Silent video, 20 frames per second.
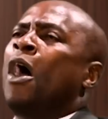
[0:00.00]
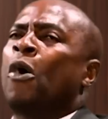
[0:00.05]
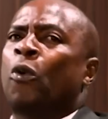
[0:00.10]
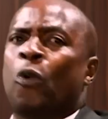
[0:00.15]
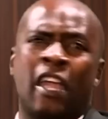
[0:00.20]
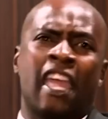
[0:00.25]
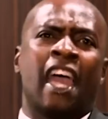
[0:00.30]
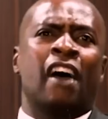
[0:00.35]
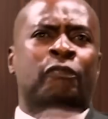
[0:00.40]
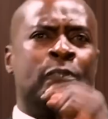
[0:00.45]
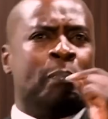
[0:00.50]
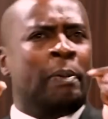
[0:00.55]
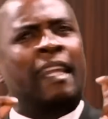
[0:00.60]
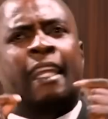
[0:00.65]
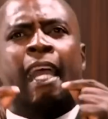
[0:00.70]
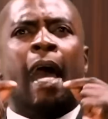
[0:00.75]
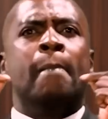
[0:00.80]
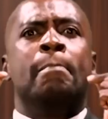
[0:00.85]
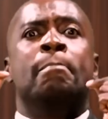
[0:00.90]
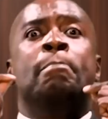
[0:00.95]
We have
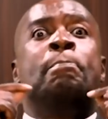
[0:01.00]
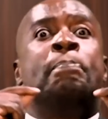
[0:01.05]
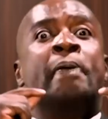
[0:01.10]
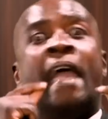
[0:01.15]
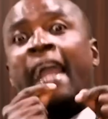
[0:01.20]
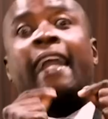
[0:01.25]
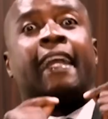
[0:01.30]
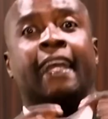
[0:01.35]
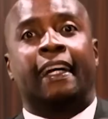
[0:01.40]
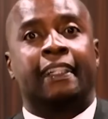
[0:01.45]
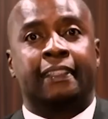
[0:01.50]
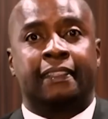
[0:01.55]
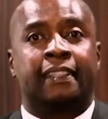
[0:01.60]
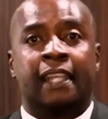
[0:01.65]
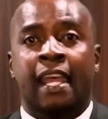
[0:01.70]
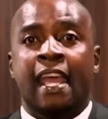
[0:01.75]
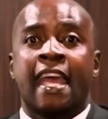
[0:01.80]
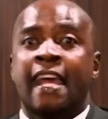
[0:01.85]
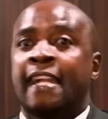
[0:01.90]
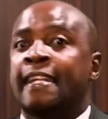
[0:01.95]
become beggars
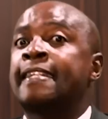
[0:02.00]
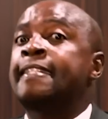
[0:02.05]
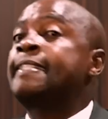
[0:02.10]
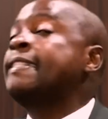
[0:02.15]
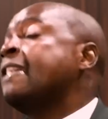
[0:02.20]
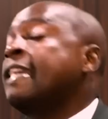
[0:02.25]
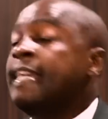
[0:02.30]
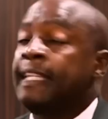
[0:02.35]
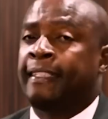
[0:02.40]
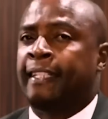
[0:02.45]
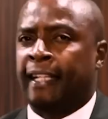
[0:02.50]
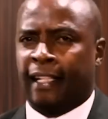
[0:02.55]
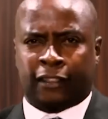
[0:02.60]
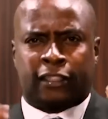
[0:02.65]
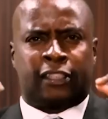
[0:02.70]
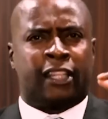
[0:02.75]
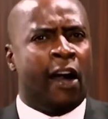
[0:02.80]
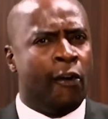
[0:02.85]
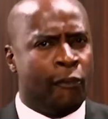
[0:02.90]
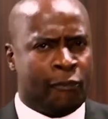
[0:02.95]
needing
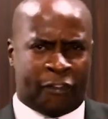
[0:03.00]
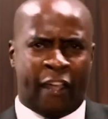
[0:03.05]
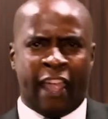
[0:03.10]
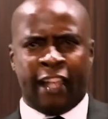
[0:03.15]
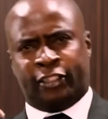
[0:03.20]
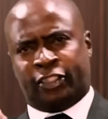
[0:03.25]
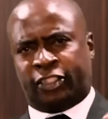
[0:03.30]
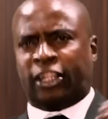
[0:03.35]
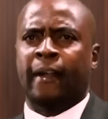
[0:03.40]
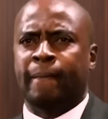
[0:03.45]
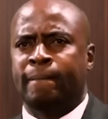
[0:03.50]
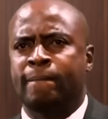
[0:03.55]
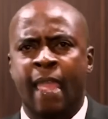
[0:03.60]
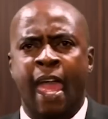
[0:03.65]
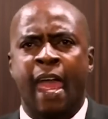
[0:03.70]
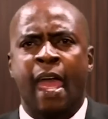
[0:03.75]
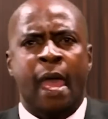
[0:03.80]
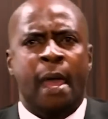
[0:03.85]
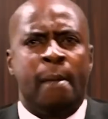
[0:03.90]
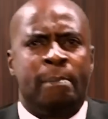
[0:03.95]
salvation
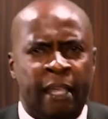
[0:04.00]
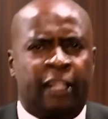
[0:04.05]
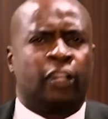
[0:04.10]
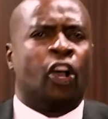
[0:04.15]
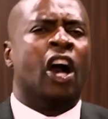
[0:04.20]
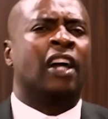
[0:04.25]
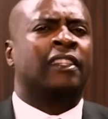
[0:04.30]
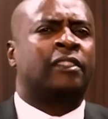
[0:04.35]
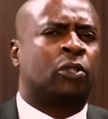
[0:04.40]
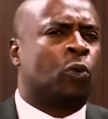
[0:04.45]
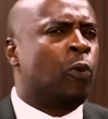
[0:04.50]
because